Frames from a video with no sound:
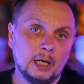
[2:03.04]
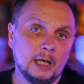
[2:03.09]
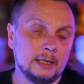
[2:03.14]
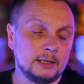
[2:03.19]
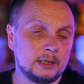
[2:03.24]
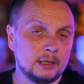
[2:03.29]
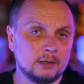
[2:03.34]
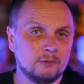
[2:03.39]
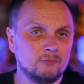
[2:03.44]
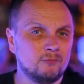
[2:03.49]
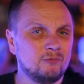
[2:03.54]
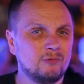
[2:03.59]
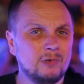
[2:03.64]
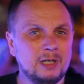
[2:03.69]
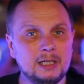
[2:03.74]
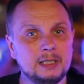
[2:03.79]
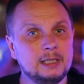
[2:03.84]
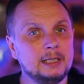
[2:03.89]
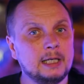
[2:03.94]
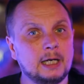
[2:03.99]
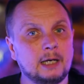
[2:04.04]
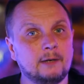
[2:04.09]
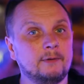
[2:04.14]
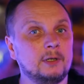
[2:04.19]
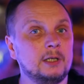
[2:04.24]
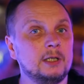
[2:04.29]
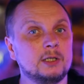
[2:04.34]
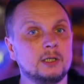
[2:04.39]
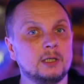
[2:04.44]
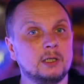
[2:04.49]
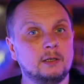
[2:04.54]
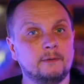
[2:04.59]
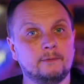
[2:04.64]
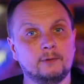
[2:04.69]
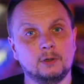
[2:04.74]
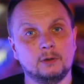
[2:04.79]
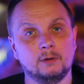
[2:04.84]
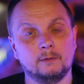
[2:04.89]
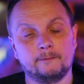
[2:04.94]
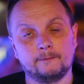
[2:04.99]
It doesn't really have any
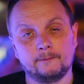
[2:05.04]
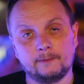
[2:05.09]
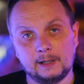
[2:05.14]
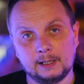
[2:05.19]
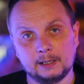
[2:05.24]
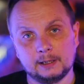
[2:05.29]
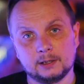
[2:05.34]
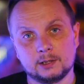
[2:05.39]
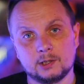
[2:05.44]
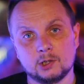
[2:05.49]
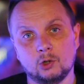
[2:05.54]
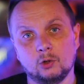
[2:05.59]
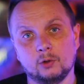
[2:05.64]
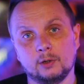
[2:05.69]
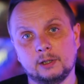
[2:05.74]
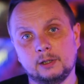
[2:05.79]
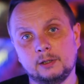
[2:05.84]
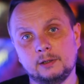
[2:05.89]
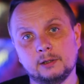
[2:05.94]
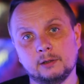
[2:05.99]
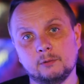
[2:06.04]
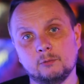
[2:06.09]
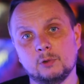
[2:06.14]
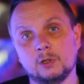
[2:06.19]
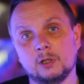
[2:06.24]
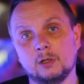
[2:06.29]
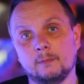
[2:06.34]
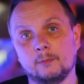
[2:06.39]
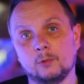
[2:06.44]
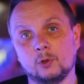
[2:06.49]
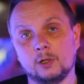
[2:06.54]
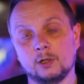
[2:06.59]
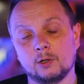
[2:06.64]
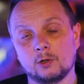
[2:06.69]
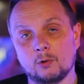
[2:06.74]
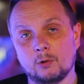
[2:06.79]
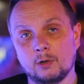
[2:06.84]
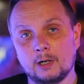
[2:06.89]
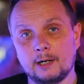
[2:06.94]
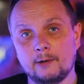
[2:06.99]
significant effect on anything within a marine
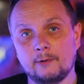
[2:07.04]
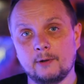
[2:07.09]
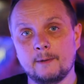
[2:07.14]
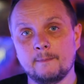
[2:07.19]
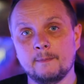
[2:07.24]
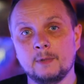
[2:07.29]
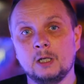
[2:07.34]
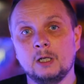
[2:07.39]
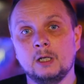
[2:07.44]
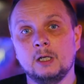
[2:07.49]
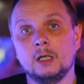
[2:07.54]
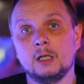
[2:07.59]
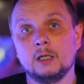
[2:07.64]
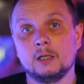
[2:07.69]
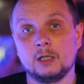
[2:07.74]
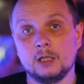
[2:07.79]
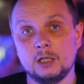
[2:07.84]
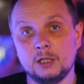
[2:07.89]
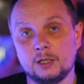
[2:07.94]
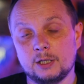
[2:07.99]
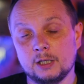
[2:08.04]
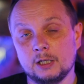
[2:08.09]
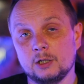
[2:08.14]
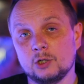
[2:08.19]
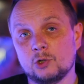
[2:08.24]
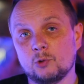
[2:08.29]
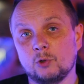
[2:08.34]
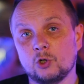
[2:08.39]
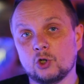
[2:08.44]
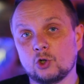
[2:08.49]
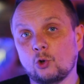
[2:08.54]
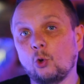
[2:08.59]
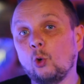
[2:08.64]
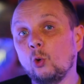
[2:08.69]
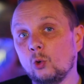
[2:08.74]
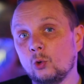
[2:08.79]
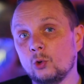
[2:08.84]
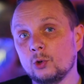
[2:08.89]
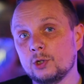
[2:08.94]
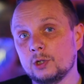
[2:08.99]
aquarium. The things which
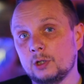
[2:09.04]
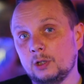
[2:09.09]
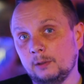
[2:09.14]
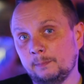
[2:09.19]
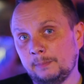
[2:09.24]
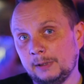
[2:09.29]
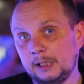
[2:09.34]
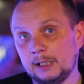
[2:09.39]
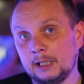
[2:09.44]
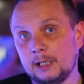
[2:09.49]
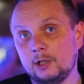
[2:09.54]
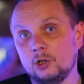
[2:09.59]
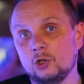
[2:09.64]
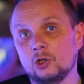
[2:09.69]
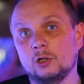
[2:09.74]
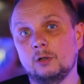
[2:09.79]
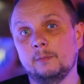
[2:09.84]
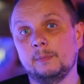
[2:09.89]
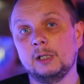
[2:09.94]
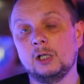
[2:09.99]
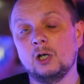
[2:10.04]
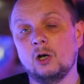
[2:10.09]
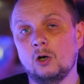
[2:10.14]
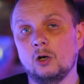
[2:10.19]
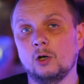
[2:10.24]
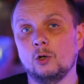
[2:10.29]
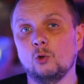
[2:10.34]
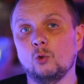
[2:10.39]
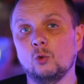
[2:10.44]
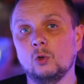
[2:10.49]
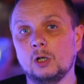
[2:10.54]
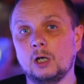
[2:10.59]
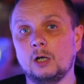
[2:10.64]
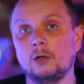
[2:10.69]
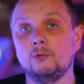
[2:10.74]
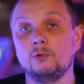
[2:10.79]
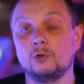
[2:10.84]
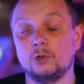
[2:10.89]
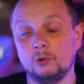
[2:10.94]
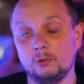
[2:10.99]
cause the pH to be high or
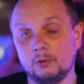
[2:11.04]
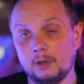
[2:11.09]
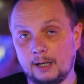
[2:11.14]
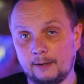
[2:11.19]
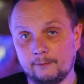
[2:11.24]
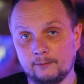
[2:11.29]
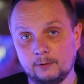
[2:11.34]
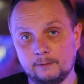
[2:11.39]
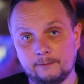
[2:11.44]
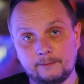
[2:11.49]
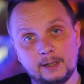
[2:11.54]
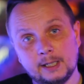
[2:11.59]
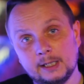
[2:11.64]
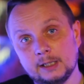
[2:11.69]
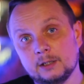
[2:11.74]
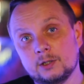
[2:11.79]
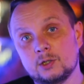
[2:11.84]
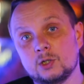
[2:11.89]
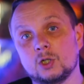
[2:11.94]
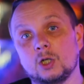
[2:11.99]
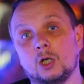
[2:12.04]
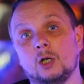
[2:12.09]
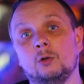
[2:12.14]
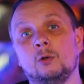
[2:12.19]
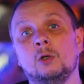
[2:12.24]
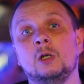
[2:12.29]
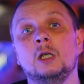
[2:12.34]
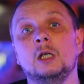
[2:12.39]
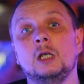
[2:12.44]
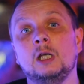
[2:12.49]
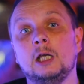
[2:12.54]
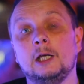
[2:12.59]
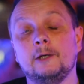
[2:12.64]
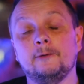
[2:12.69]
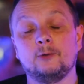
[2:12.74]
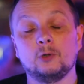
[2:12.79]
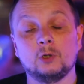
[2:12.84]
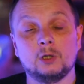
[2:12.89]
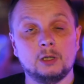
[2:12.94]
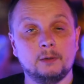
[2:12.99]
low do have an effect. So
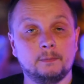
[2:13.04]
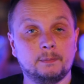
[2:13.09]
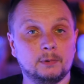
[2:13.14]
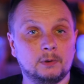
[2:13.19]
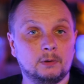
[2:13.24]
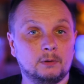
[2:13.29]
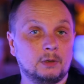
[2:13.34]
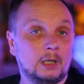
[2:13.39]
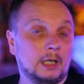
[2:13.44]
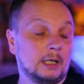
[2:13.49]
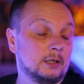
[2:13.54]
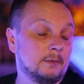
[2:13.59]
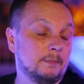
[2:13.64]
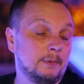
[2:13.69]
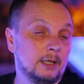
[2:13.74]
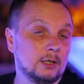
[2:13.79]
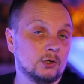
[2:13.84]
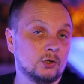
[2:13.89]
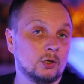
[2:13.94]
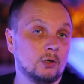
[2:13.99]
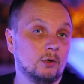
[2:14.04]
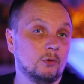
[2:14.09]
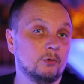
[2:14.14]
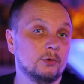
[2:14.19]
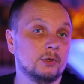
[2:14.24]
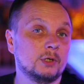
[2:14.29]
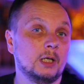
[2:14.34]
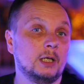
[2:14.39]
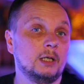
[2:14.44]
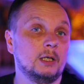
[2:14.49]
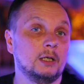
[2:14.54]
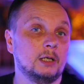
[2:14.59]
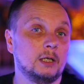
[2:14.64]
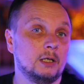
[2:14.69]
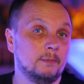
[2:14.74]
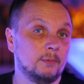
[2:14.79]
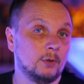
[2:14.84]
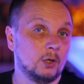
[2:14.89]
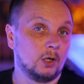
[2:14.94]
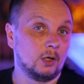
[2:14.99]
if you're keeping SBS corals, say, then
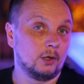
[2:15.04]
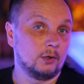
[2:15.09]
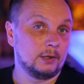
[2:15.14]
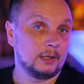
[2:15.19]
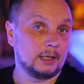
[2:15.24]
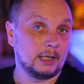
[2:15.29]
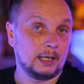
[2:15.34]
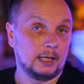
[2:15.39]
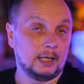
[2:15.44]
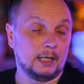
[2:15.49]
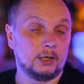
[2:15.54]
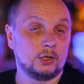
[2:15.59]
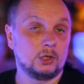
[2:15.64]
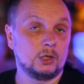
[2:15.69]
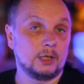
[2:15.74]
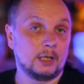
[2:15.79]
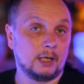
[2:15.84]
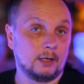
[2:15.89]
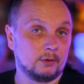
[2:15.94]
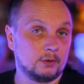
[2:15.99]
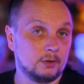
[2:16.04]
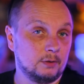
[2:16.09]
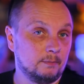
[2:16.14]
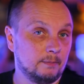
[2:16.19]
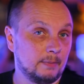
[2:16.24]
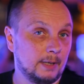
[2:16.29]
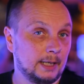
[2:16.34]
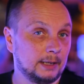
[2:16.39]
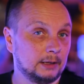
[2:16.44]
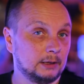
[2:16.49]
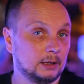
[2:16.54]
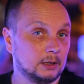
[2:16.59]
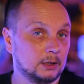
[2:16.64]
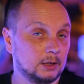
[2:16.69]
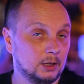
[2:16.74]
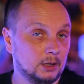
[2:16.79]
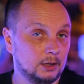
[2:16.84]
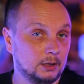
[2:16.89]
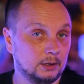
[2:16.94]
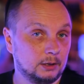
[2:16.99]
keep an eye on your pH, calcium, mag,
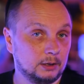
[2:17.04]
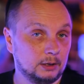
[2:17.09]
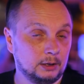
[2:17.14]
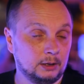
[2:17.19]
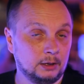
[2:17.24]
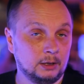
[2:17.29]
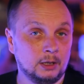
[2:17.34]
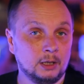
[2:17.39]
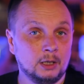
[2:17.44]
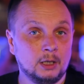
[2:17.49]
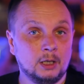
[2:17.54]
that kind of thing.